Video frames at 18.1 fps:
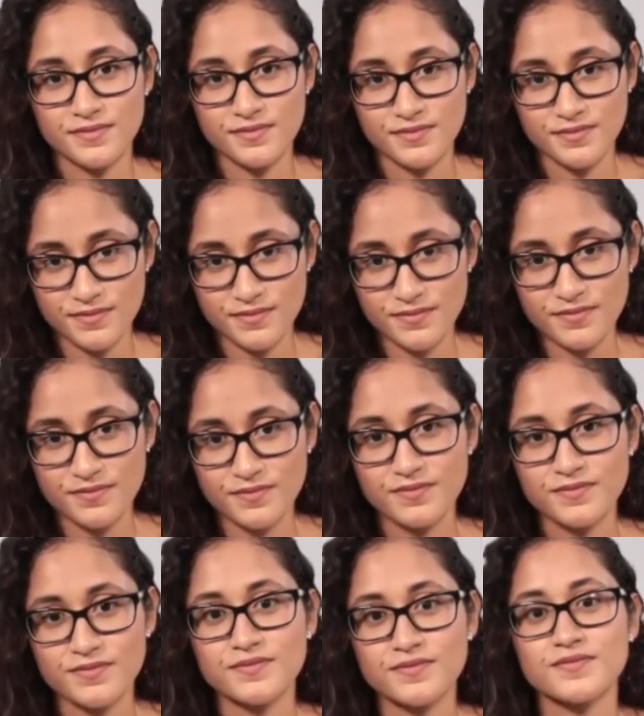
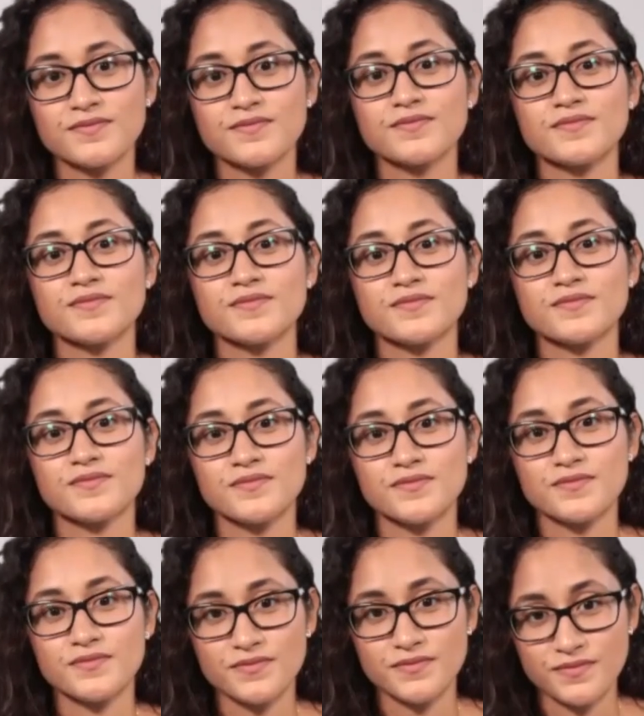
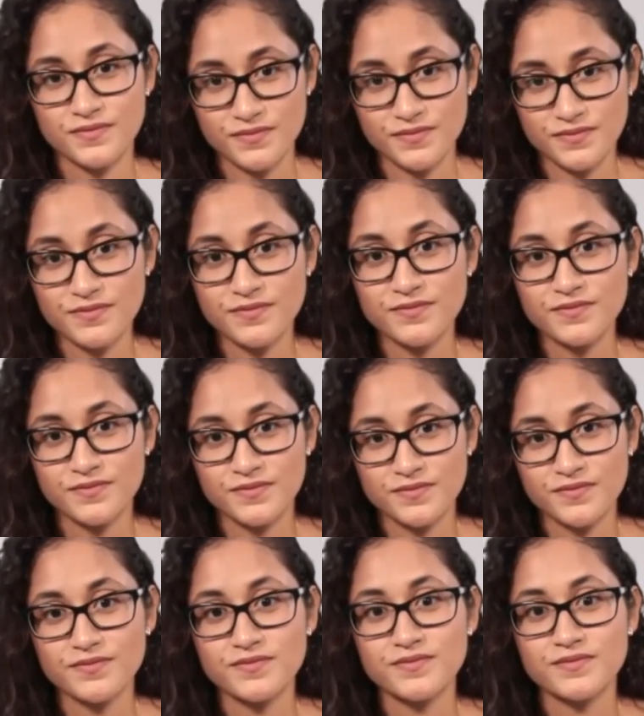
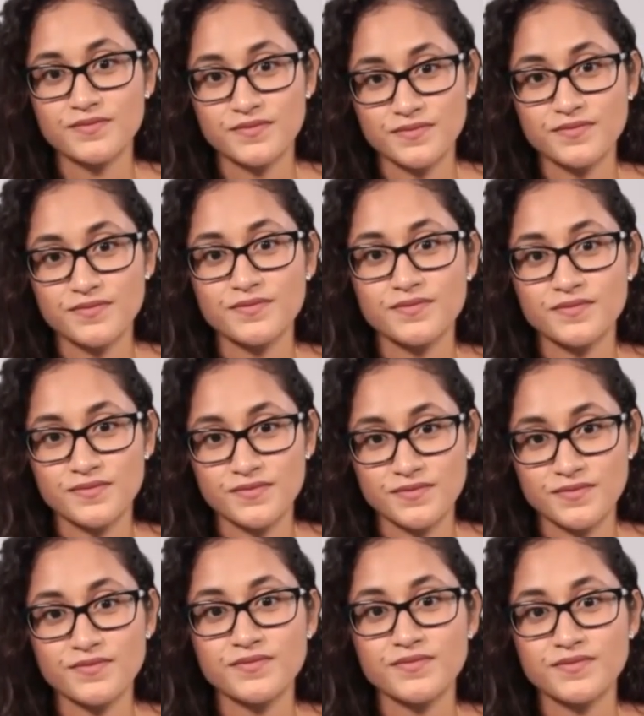
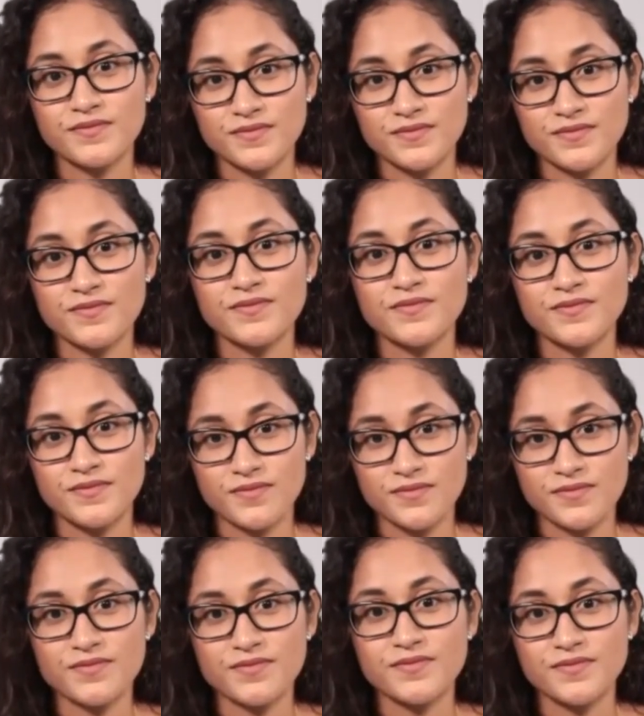
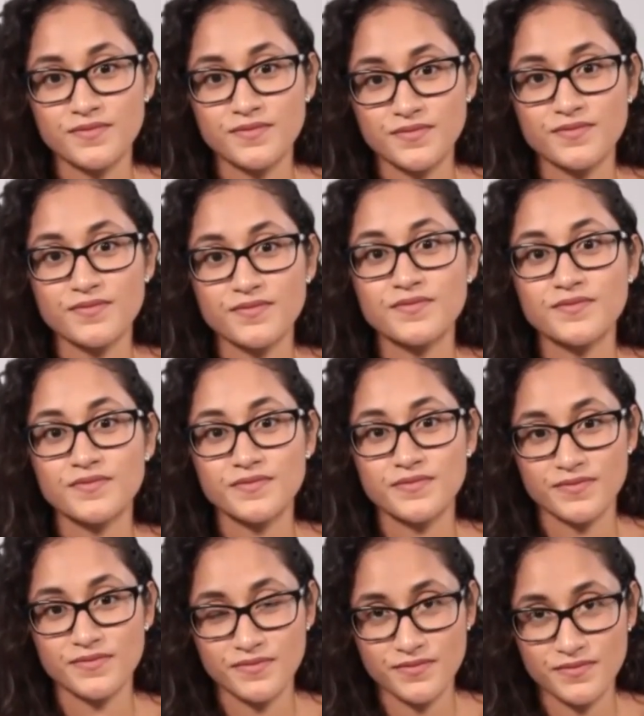
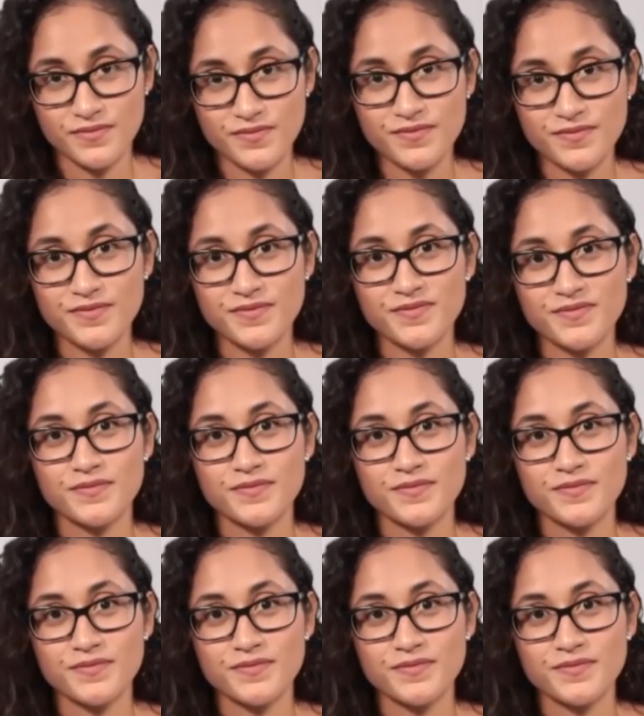(not speaking)